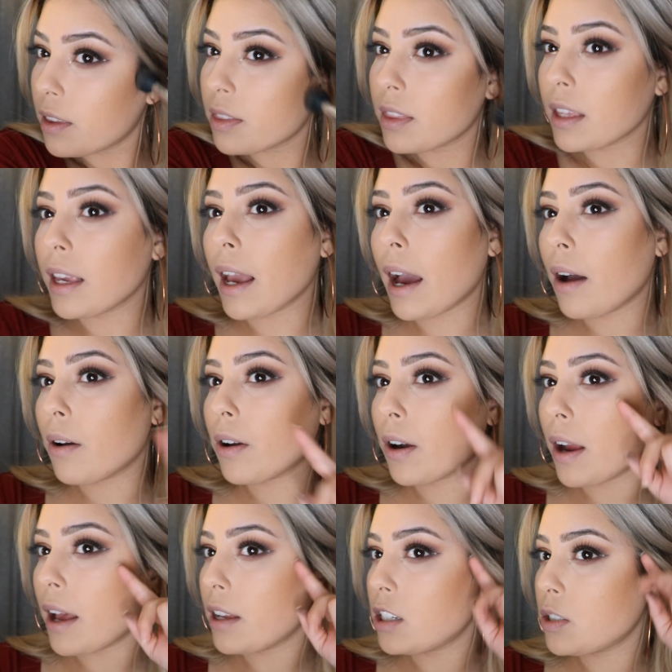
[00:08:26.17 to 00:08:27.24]
the outer
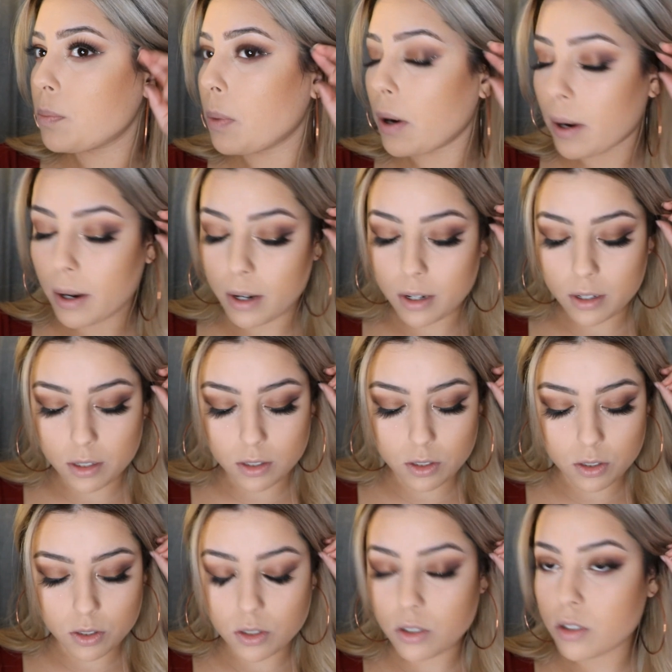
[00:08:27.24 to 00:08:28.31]
edge part,
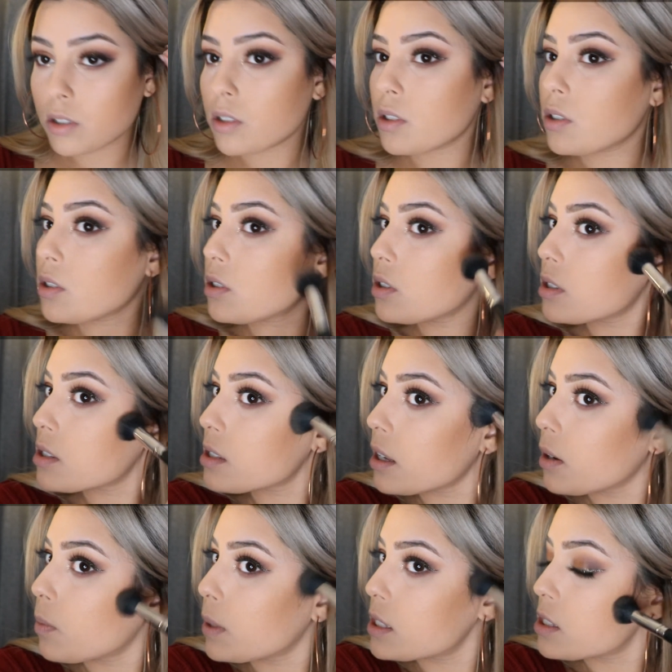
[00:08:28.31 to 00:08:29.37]
just like
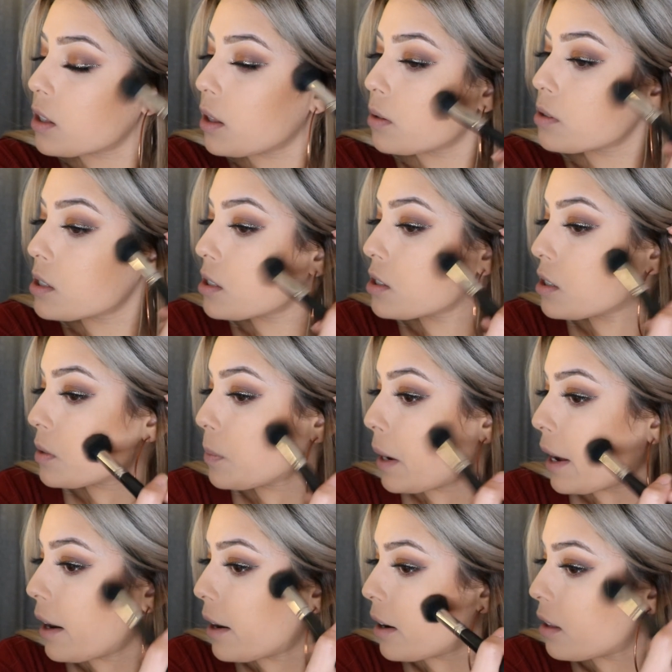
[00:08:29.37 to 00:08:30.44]
what's closest to my
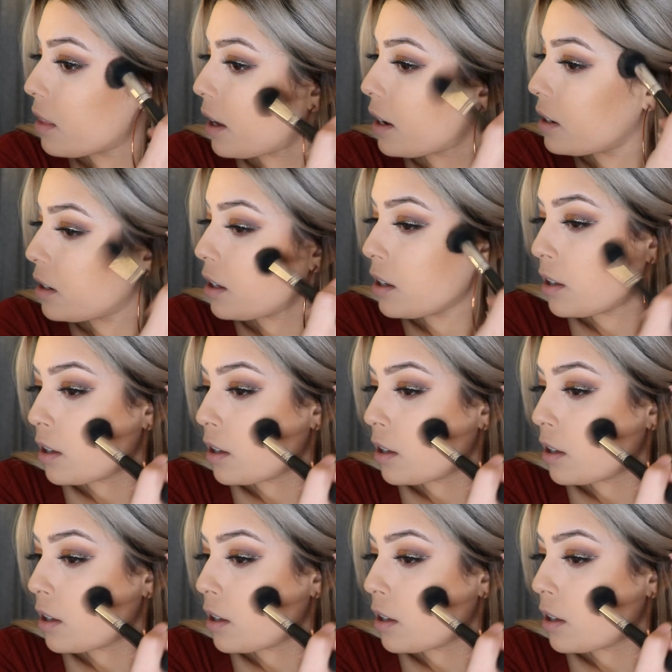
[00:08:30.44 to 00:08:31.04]
hairline.